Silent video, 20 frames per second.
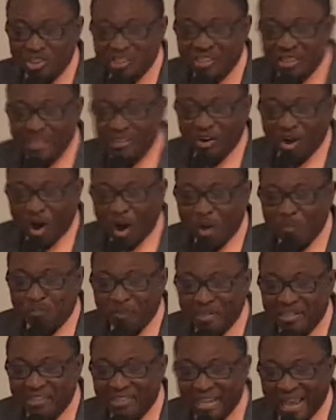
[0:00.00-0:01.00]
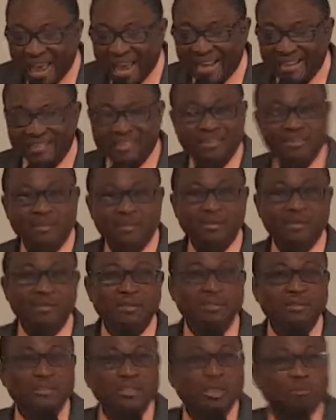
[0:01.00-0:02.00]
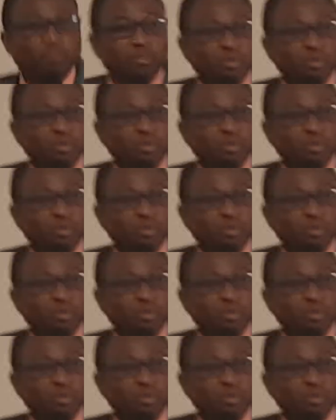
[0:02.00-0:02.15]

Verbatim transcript: stayed up his hand. They